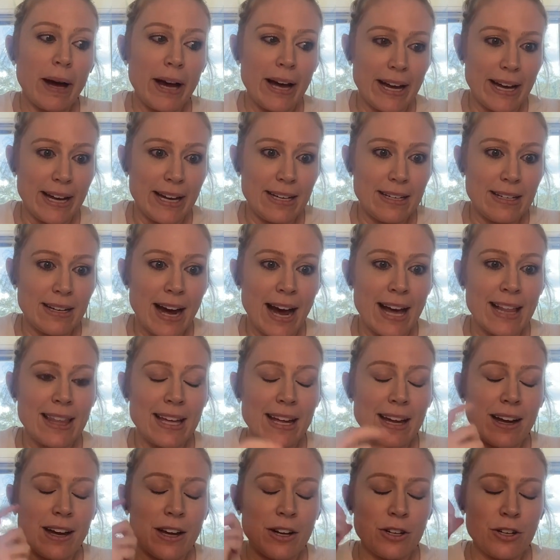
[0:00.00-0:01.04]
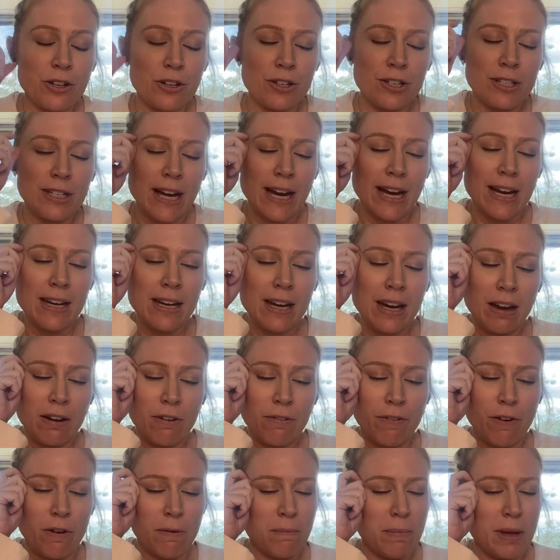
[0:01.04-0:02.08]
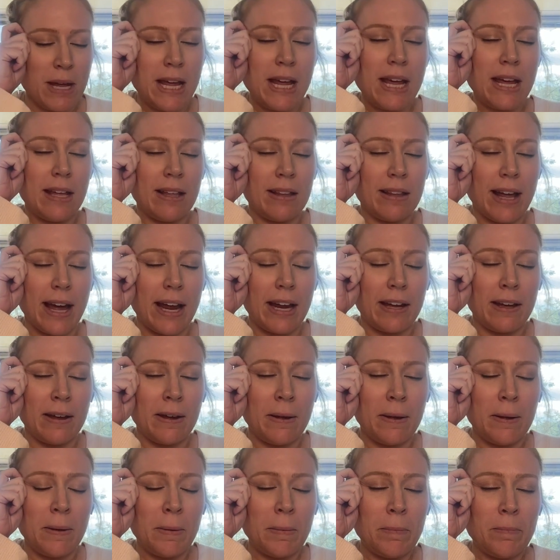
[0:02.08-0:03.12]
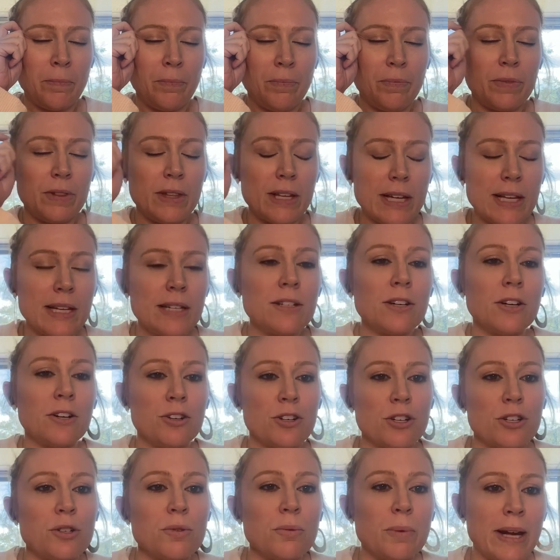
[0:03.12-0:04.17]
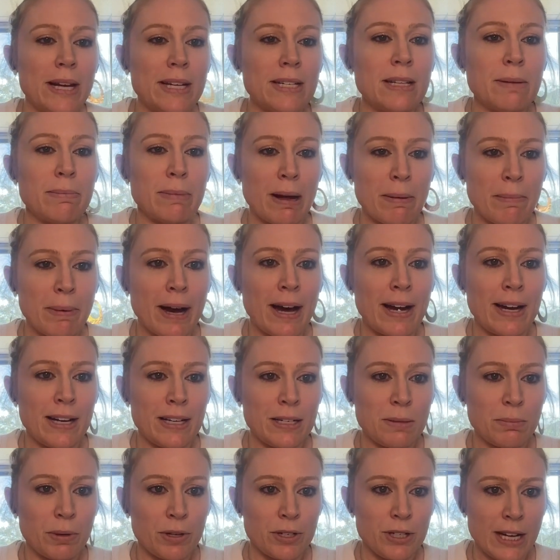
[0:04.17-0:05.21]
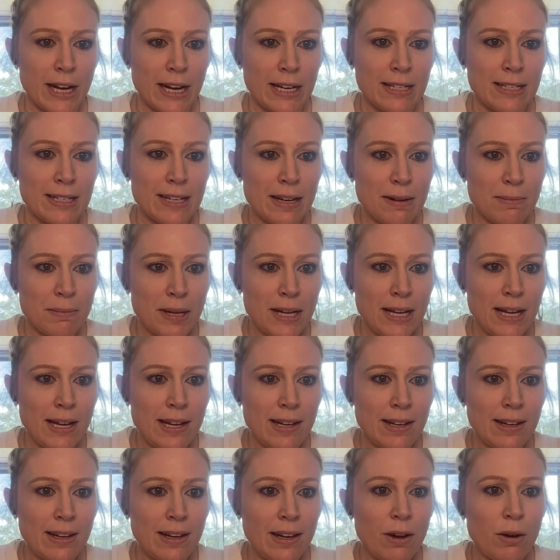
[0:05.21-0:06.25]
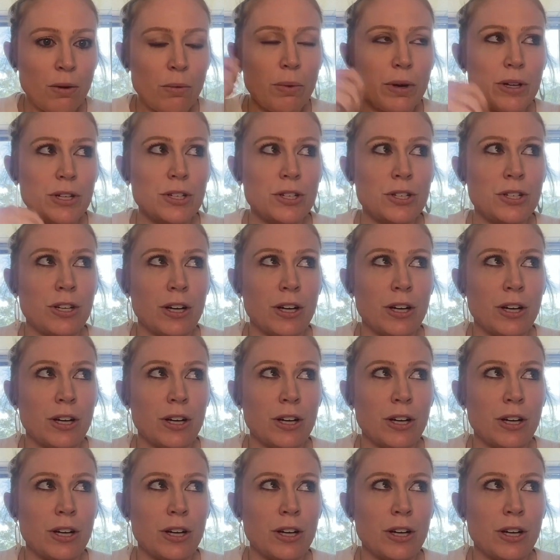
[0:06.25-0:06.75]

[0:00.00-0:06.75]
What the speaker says: But I think understanding for me, like, these are just ways that my body is protecting me was